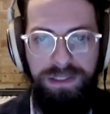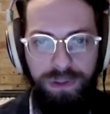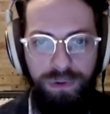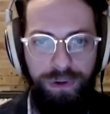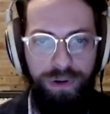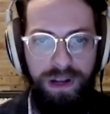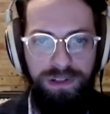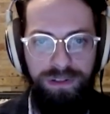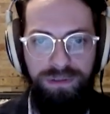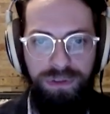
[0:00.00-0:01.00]
So the
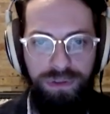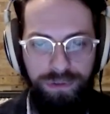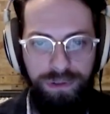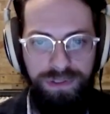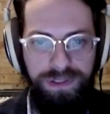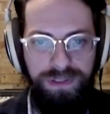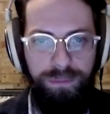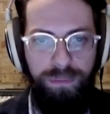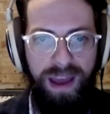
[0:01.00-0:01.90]
creation of the universe is